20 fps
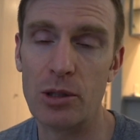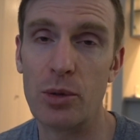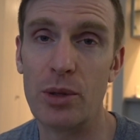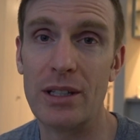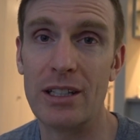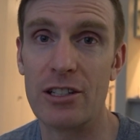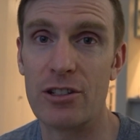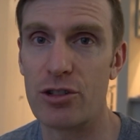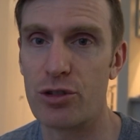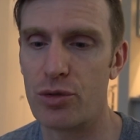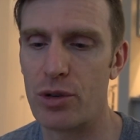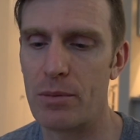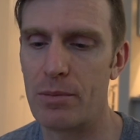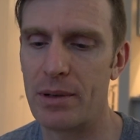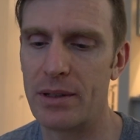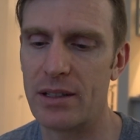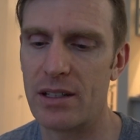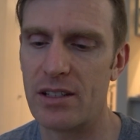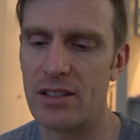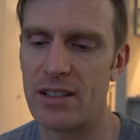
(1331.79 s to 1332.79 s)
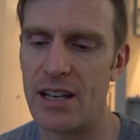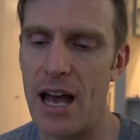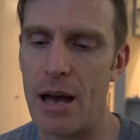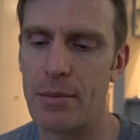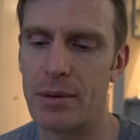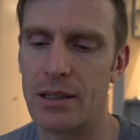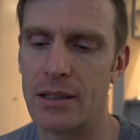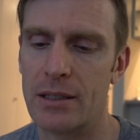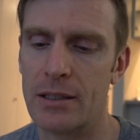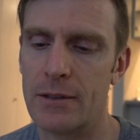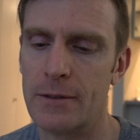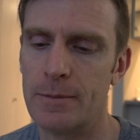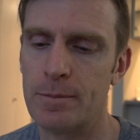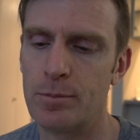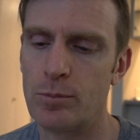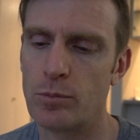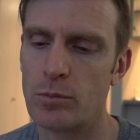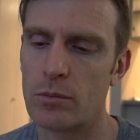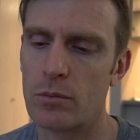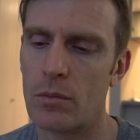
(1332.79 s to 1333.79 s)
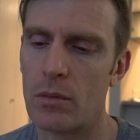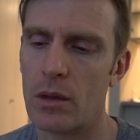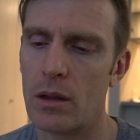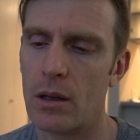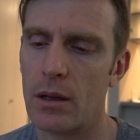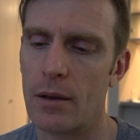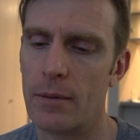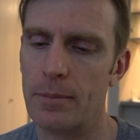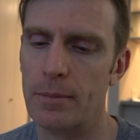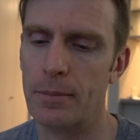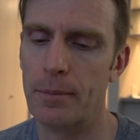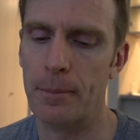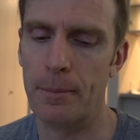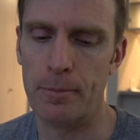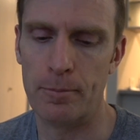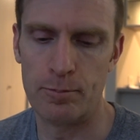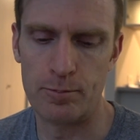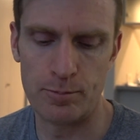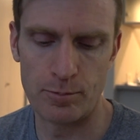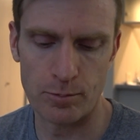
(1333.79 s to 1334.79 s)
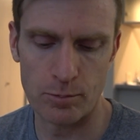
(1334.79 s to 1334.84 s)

between the shrimp and the salmon. Mmm.